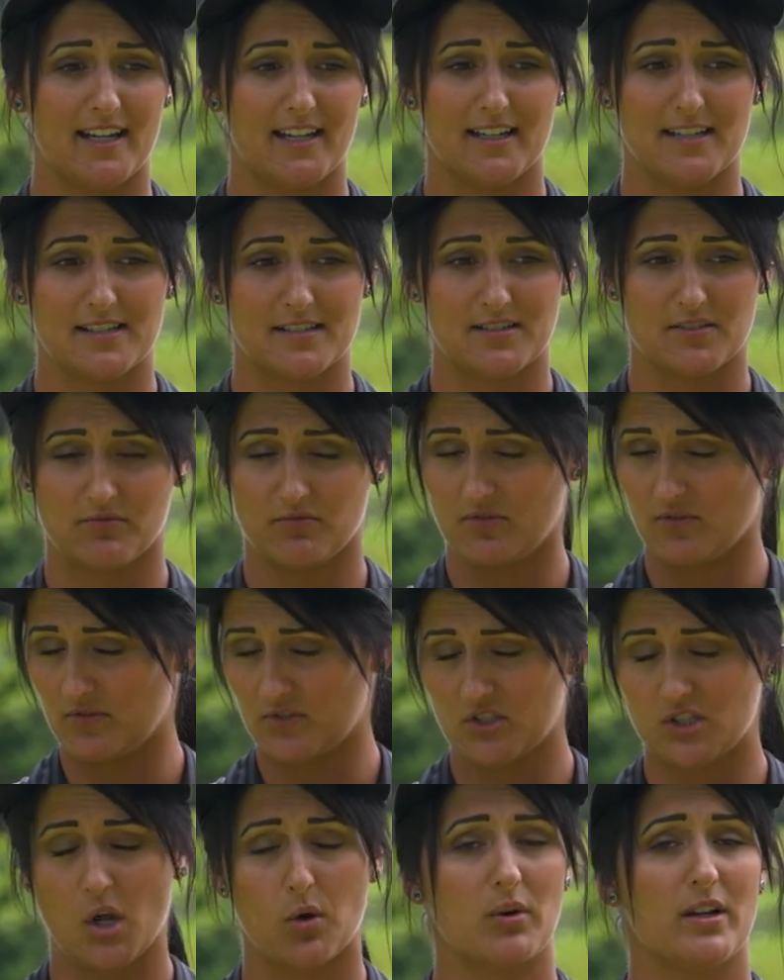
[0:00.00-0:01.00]
it is
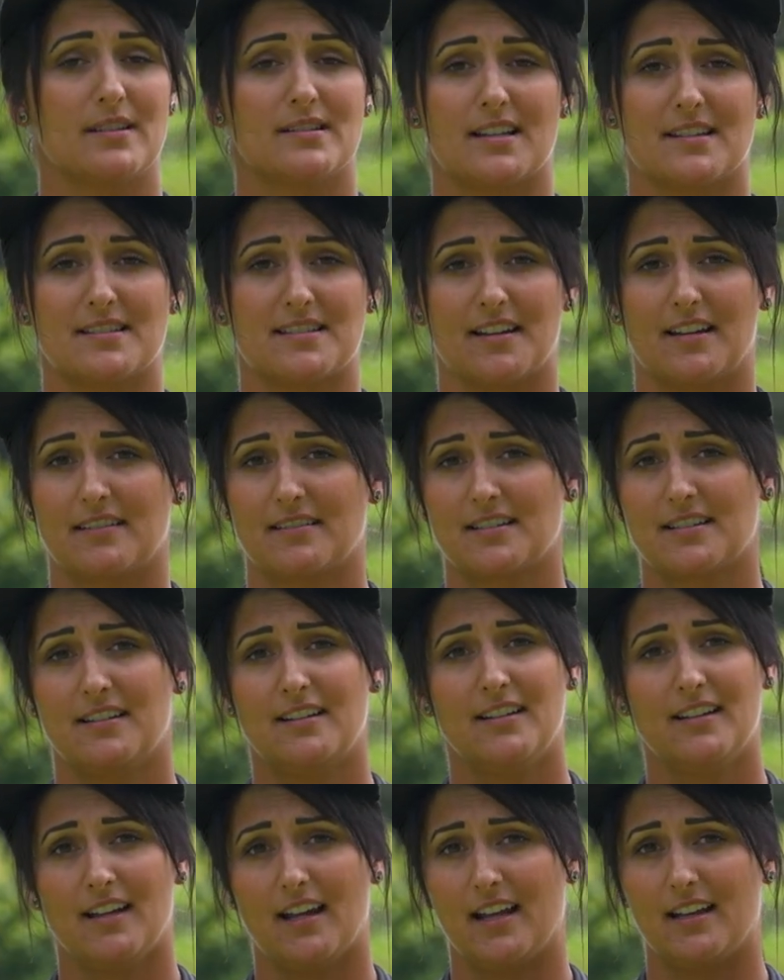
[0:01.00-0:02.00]
so consistent
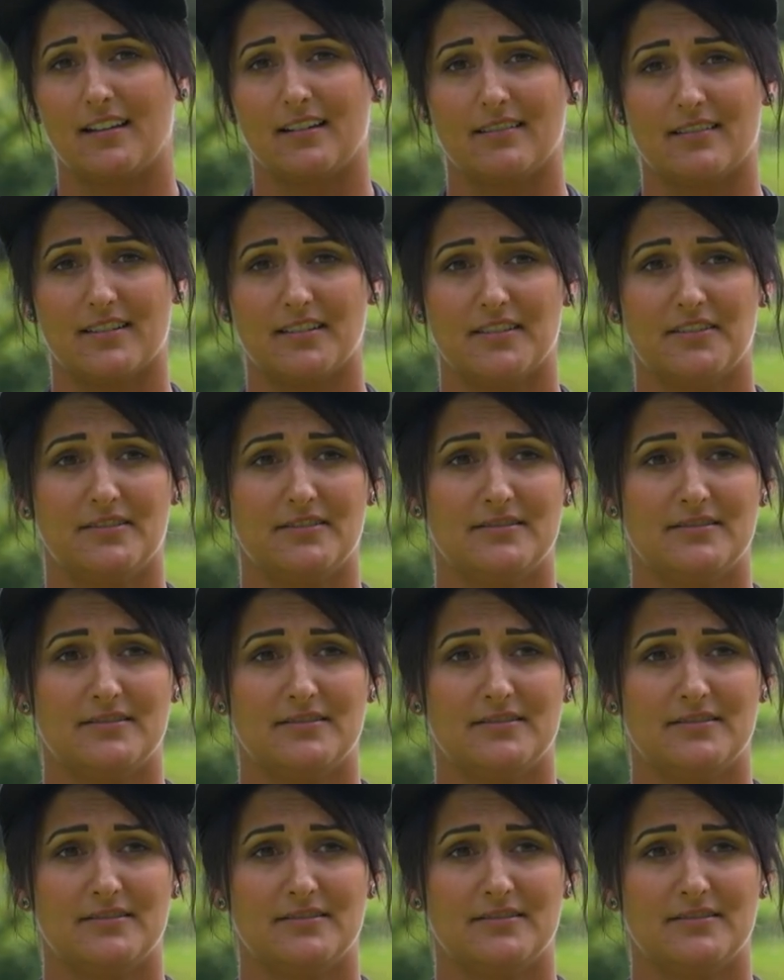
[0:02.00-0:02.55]
and